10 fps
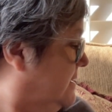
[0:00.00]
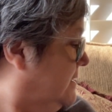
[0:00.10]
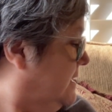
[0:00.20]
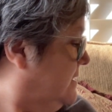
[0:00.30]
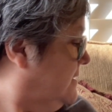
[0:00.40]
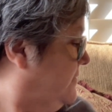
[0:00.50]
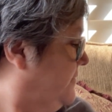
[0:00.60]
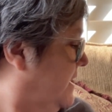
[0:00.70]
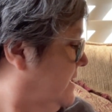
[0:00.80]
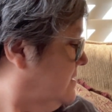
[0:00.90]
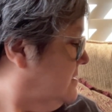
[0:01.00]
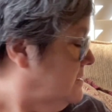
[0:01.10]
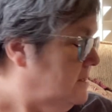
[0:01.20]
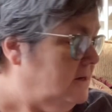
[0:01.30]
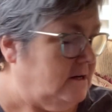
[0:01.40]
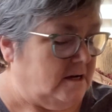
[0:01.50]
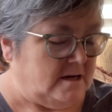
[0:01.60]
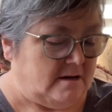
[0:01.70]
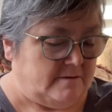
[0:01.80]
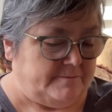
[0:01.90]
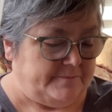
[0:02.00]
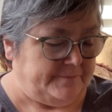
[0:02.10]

then the final um,